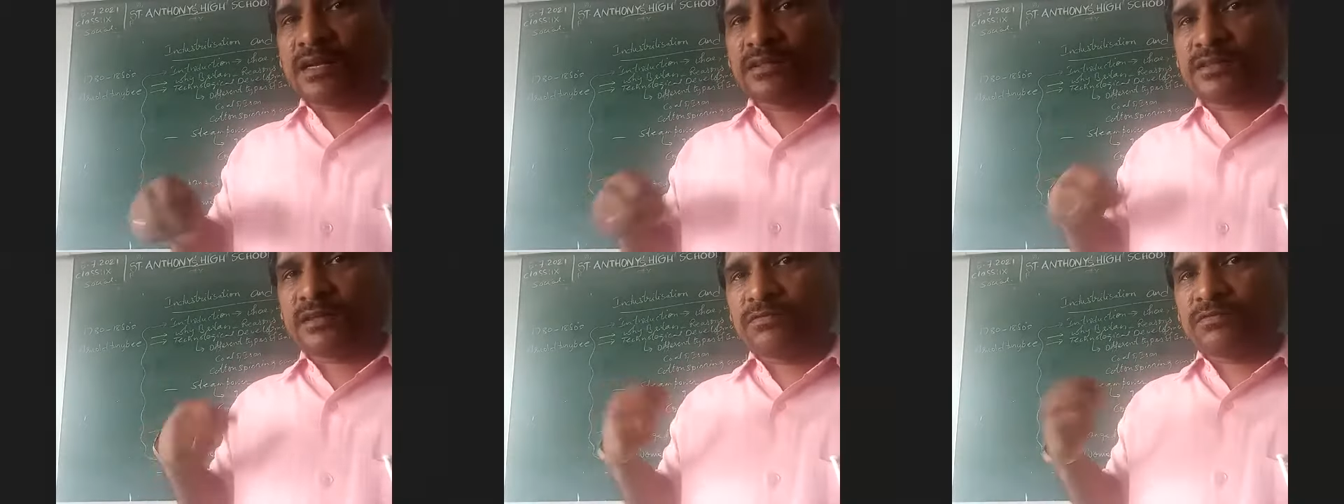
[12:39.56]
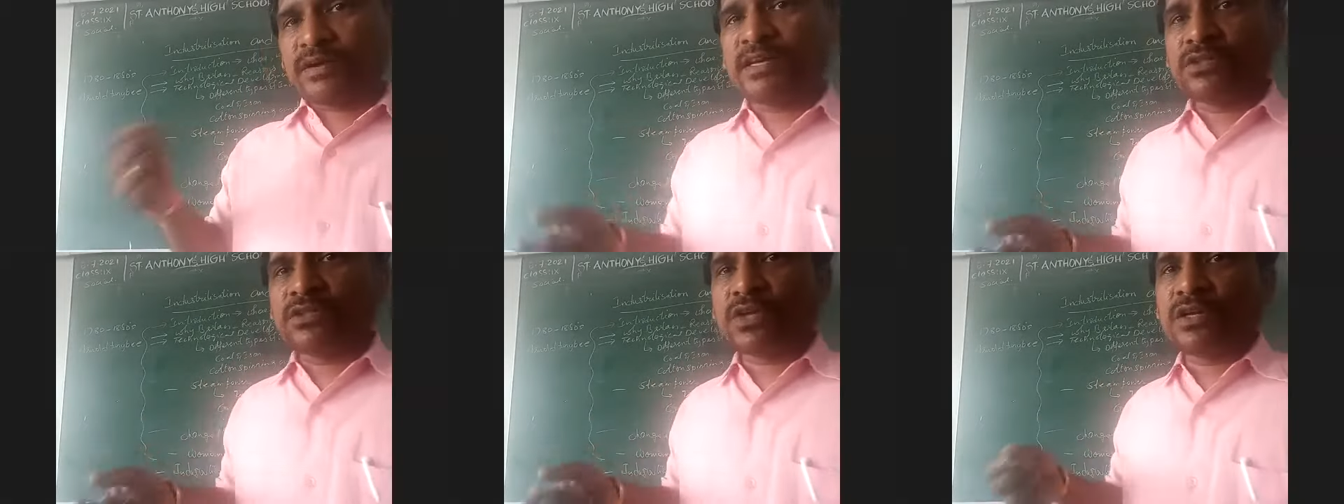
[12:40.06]
some
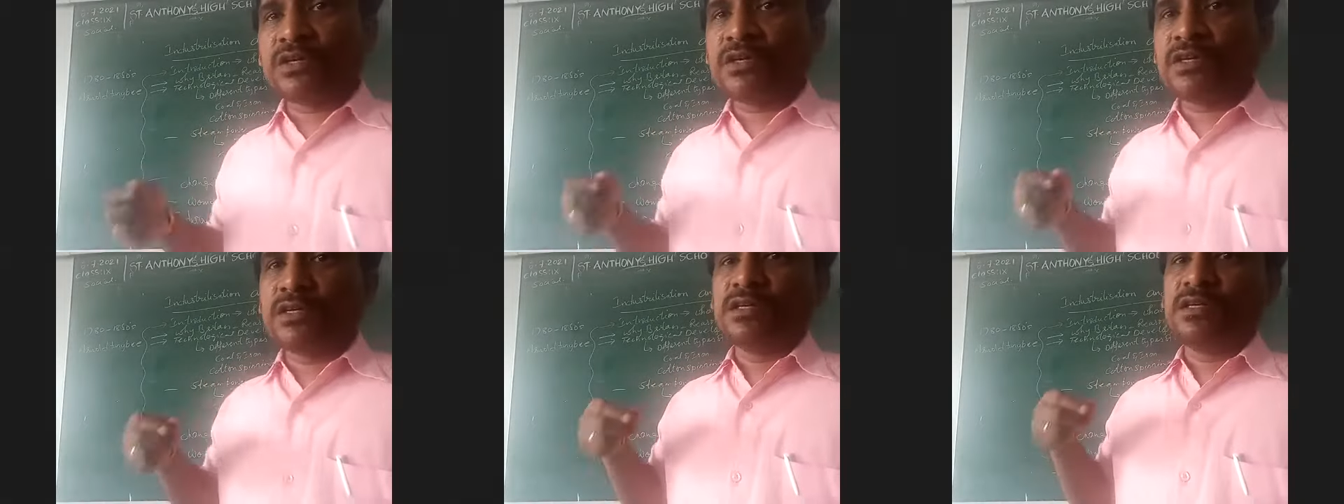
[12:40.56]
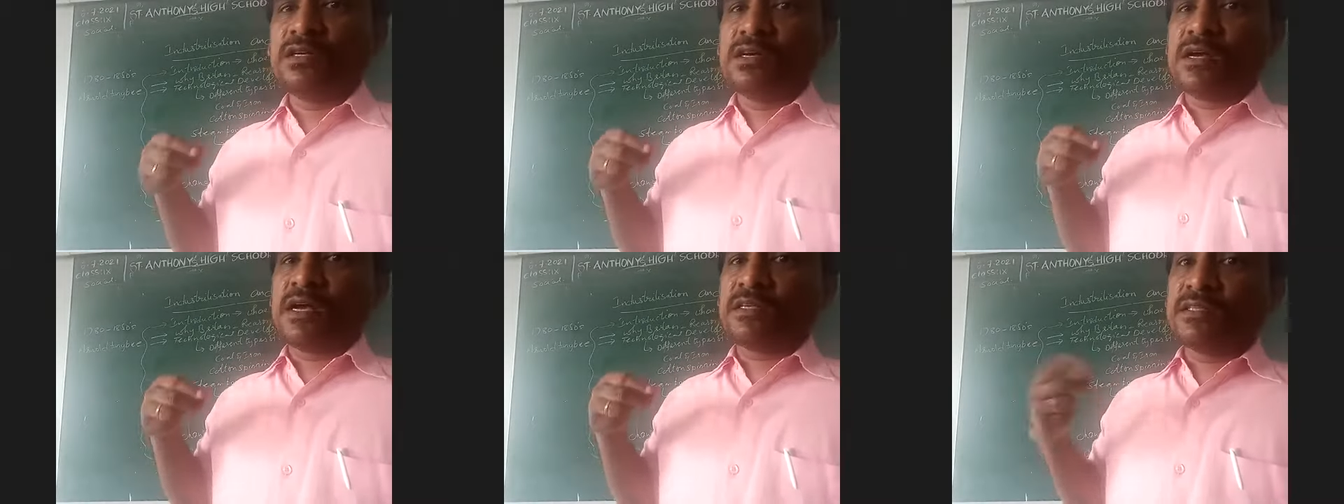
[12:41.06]
financial
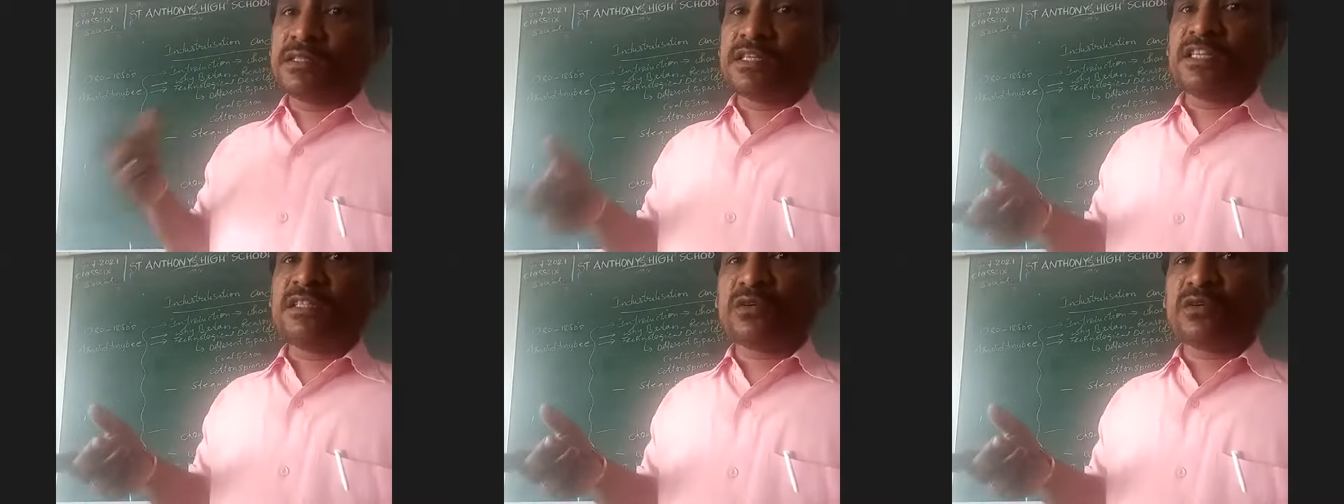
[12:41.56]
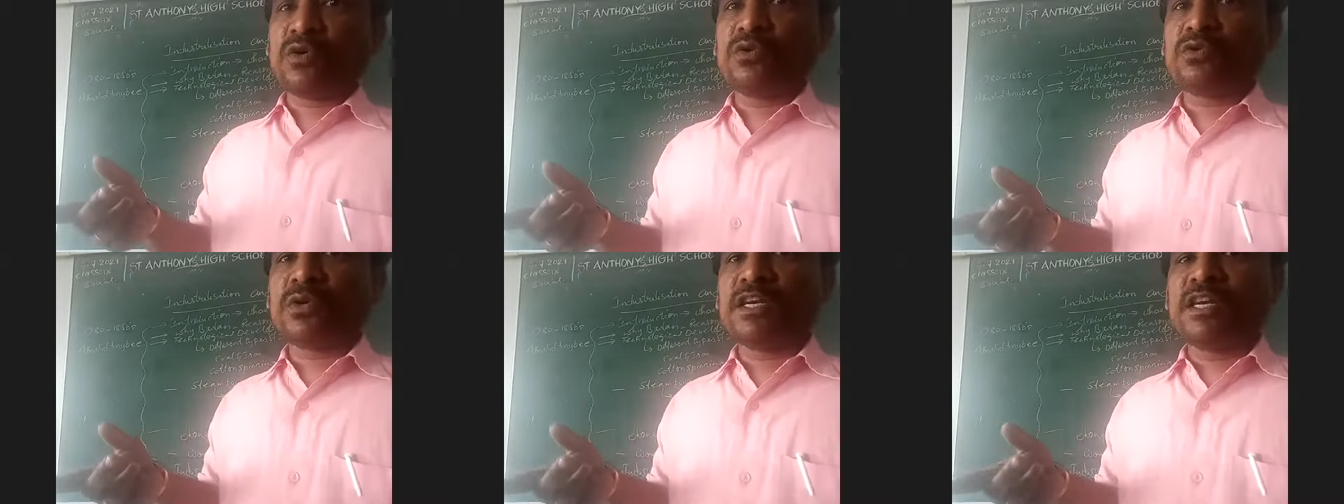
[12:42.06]
assistance
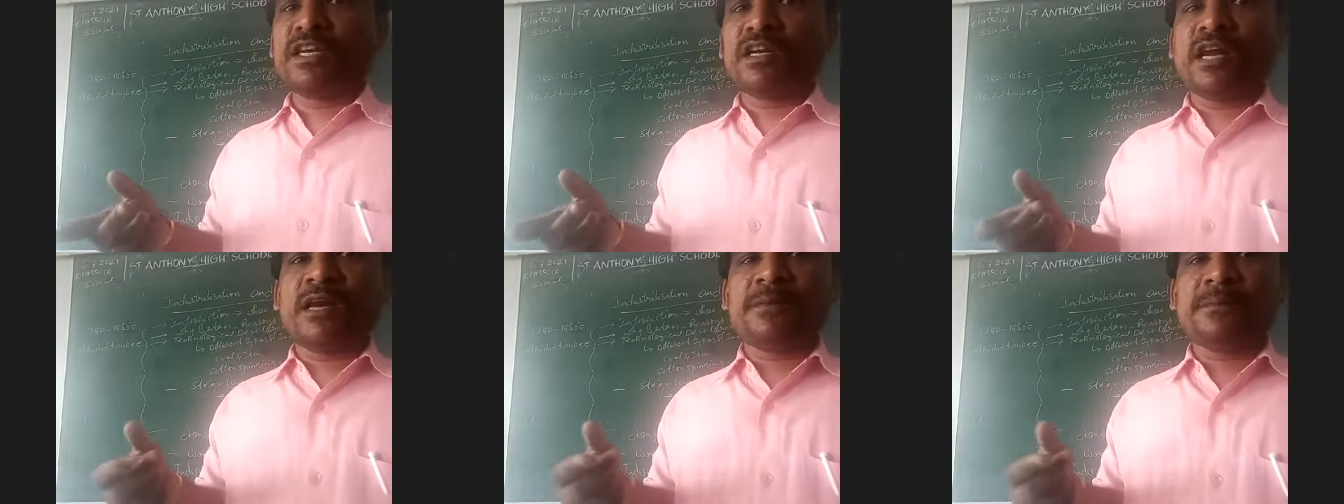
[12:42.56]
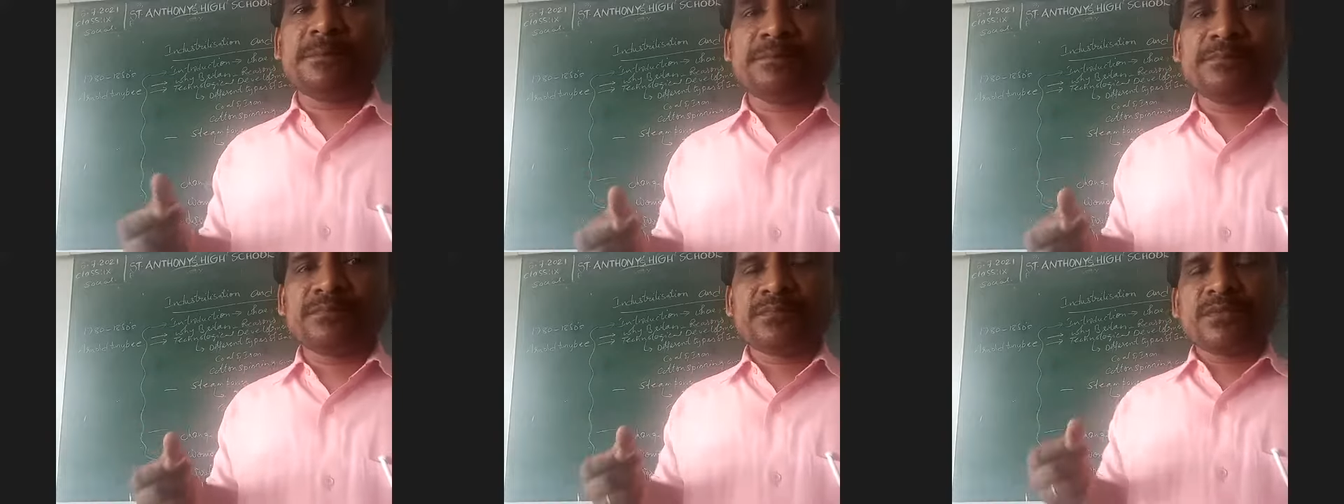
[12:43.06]
also in England
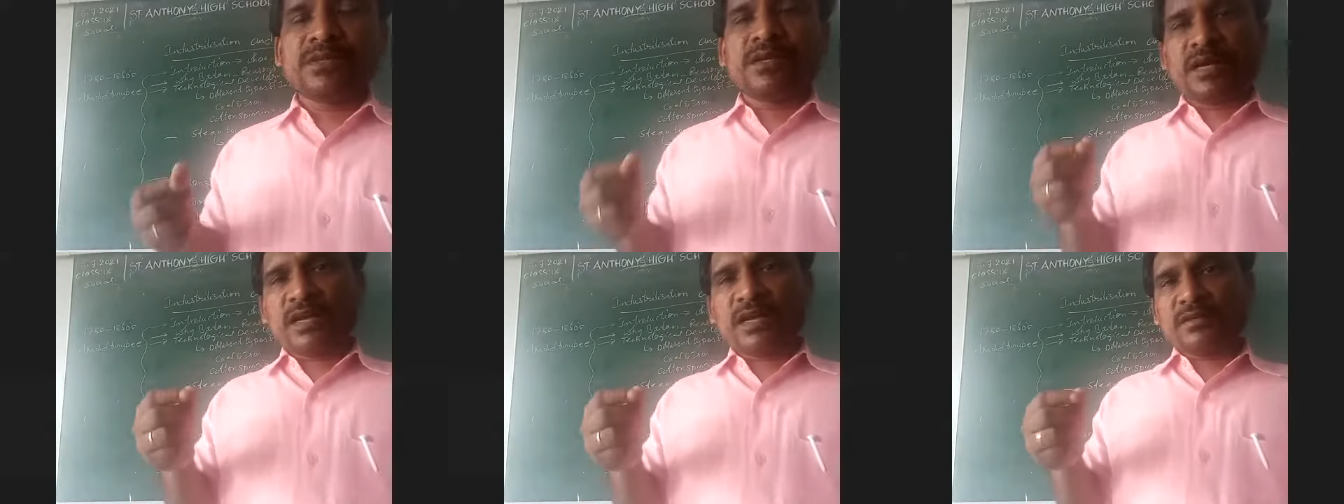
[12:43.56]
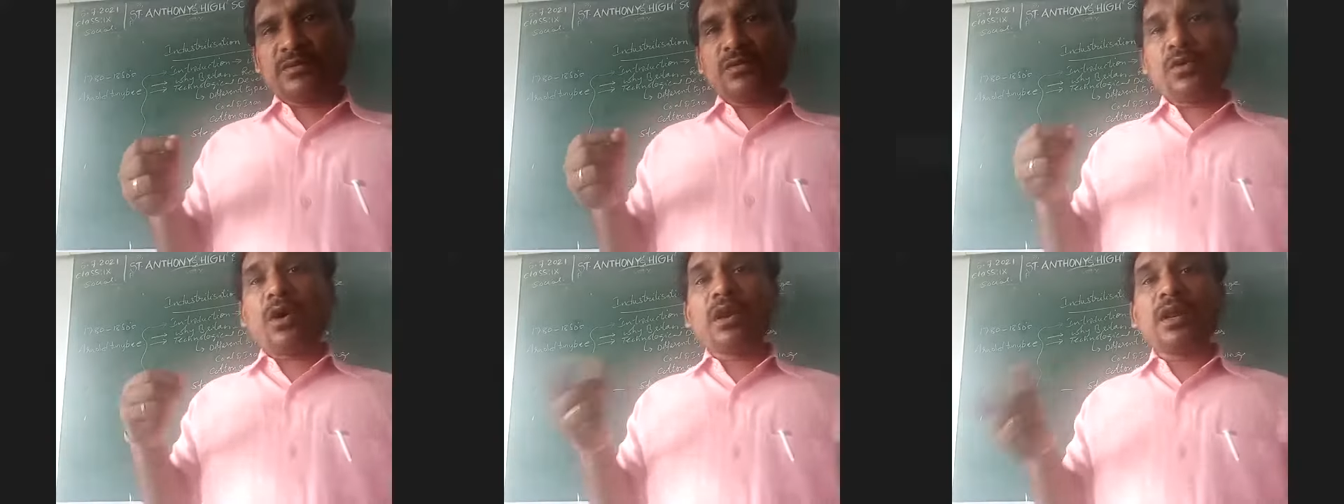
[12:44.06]
and
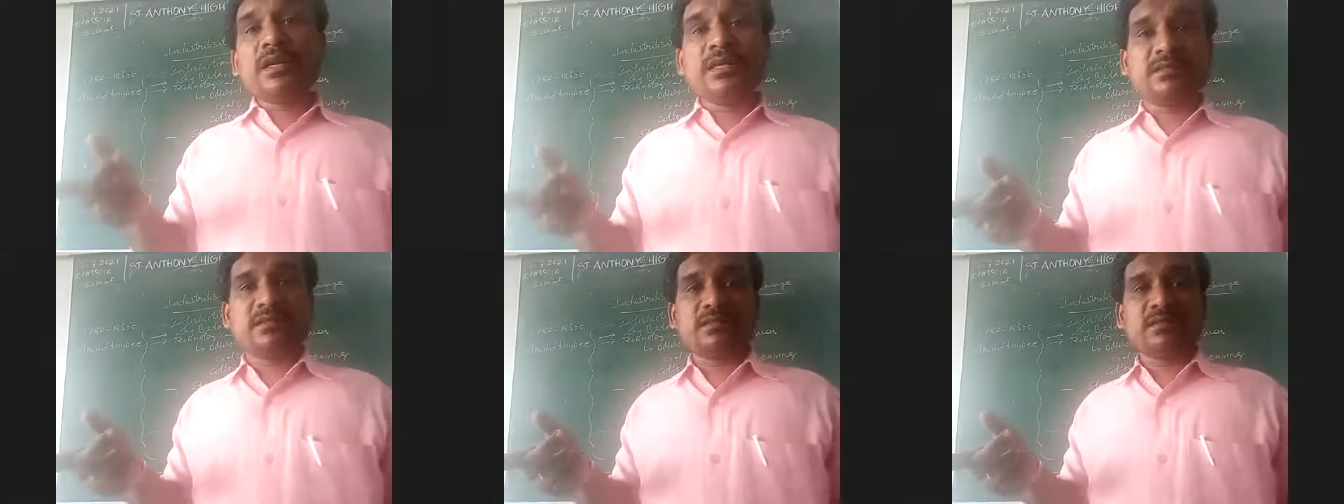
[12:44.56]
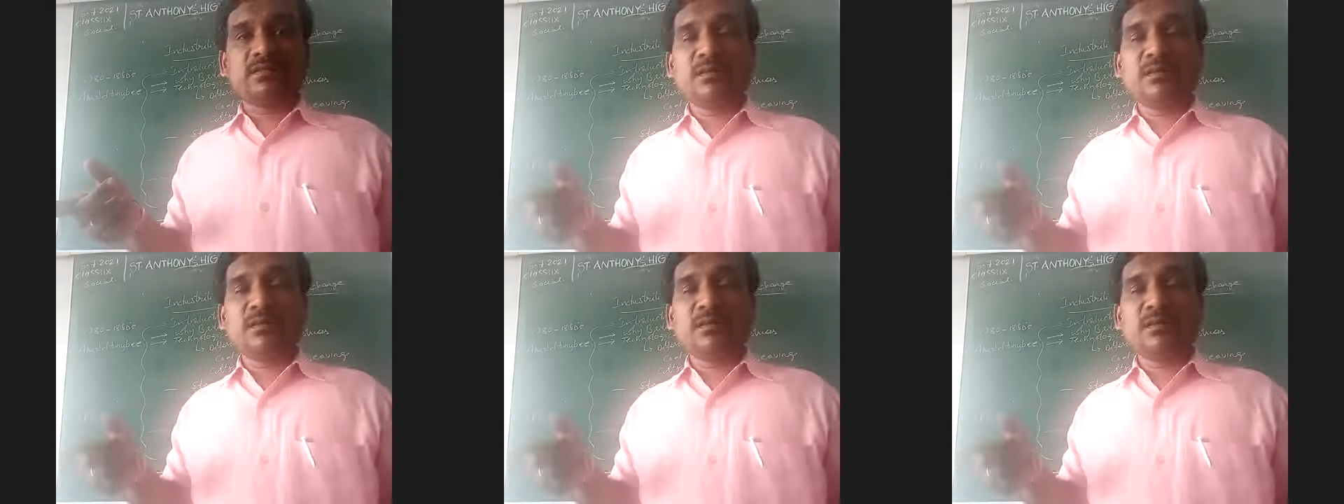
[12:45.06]
colonies.